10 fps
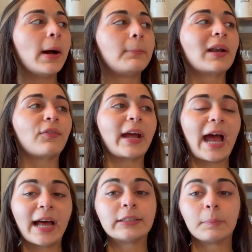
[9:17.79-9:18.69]
but if I
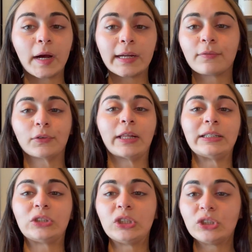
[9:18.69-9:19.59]
had to buy it for
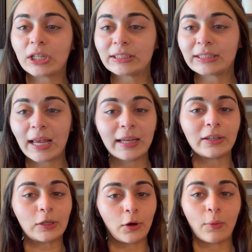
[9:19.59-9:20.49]
like TJ's sake,
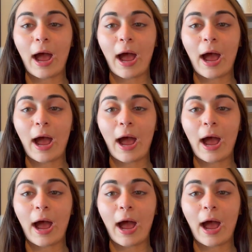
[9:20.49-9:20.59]
you know,